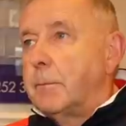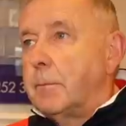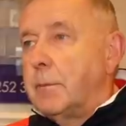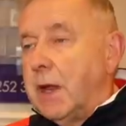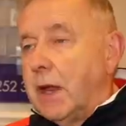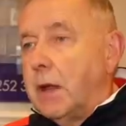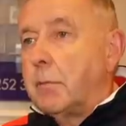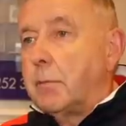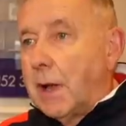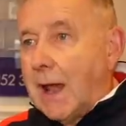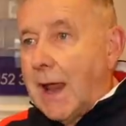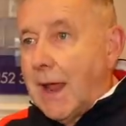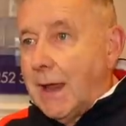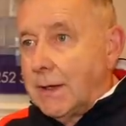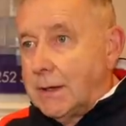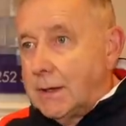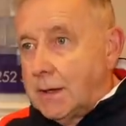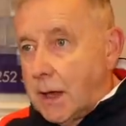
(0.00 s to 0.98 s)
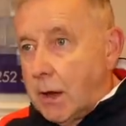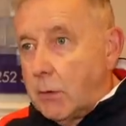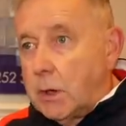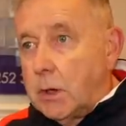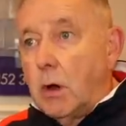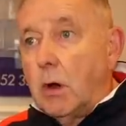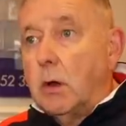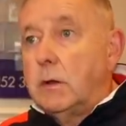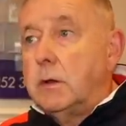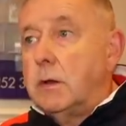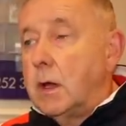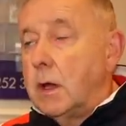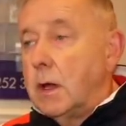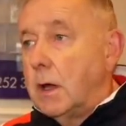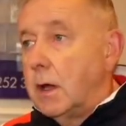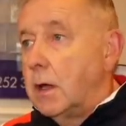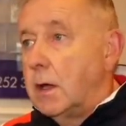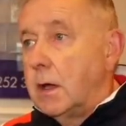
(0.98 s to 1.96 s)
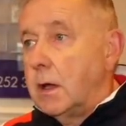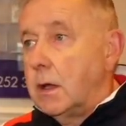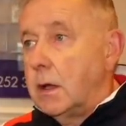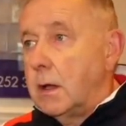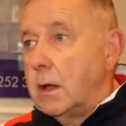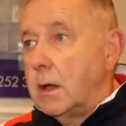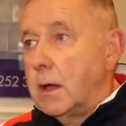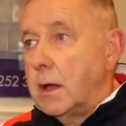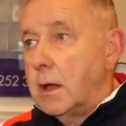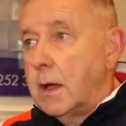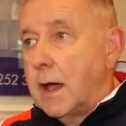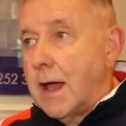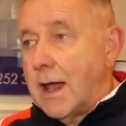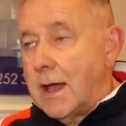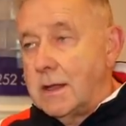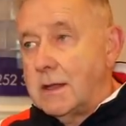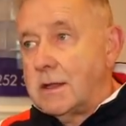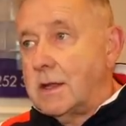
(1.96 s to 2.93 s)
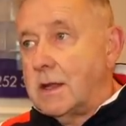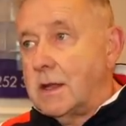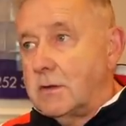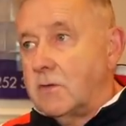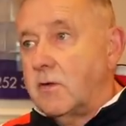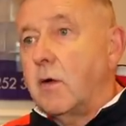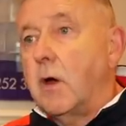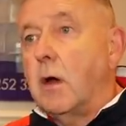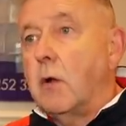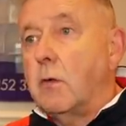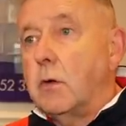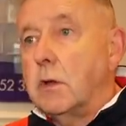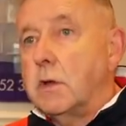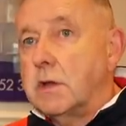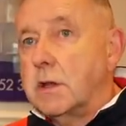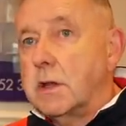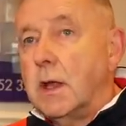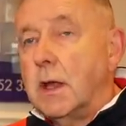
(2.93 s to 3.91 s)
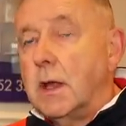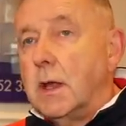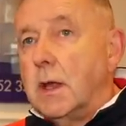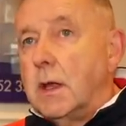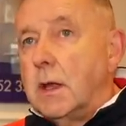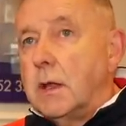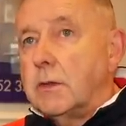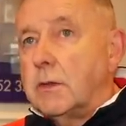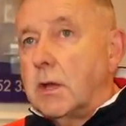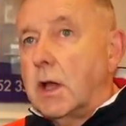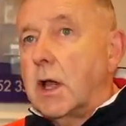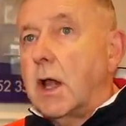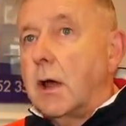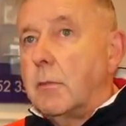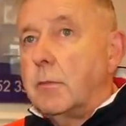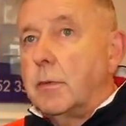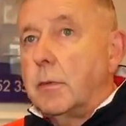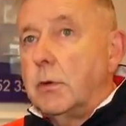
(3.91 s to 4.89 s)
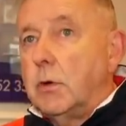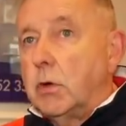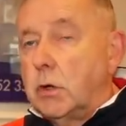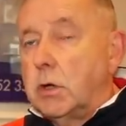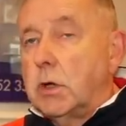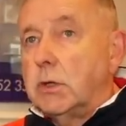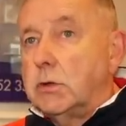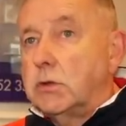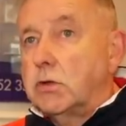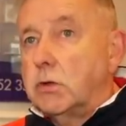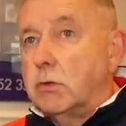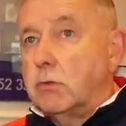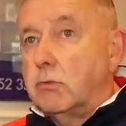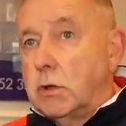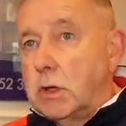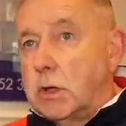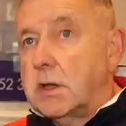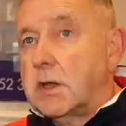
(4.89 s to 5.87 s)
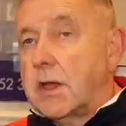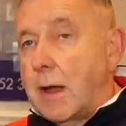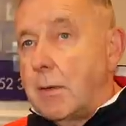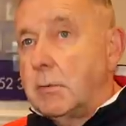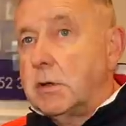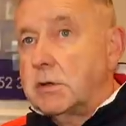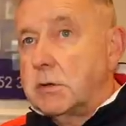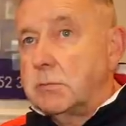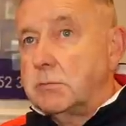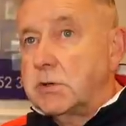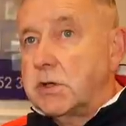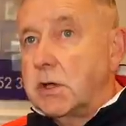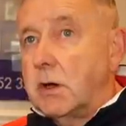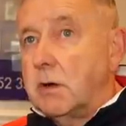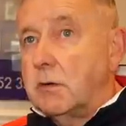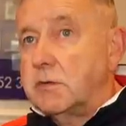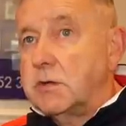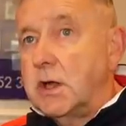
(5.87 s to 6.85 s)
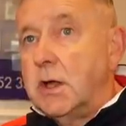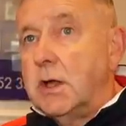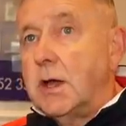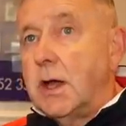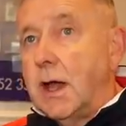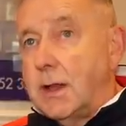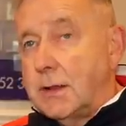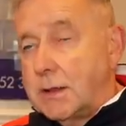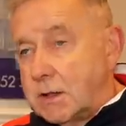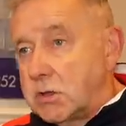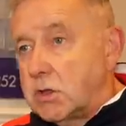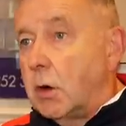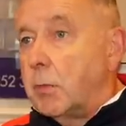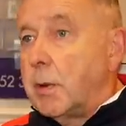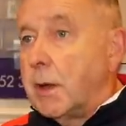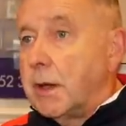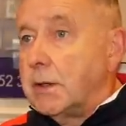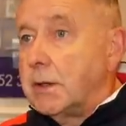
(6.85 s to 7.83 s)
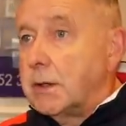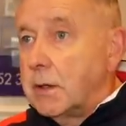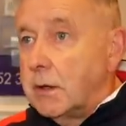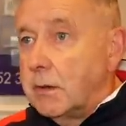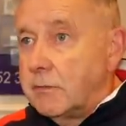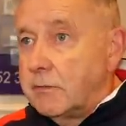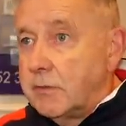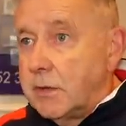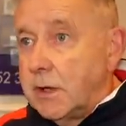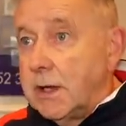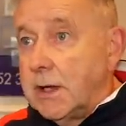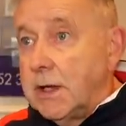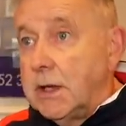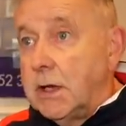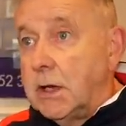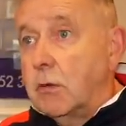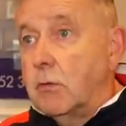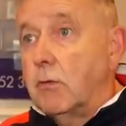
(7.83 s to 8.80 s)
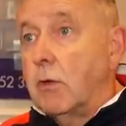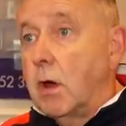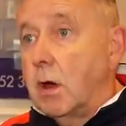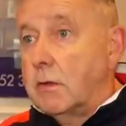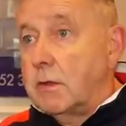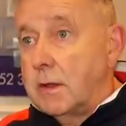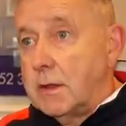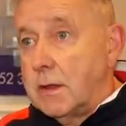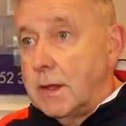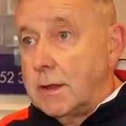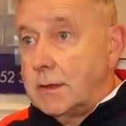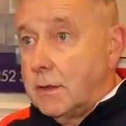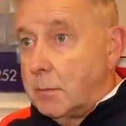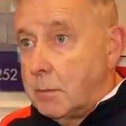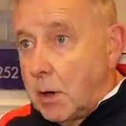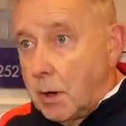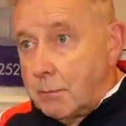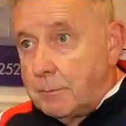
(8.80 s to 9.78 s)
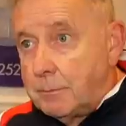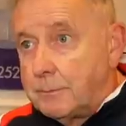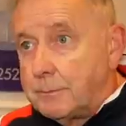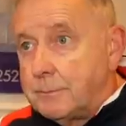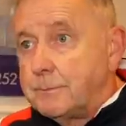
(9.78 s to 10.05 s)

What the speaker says: bigger plan going on as far as the club looking to re-establish themselves at the top end of the league rather than the bottom.